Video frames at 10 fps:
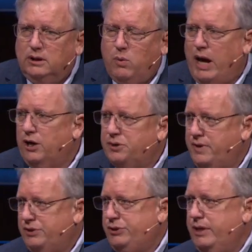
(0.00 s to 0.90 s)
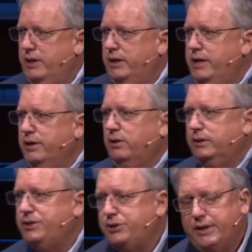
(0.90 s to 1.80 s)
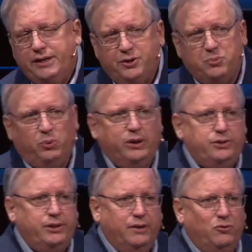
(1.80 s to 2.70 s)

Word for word: Why aren't they sitting here listening to the preaching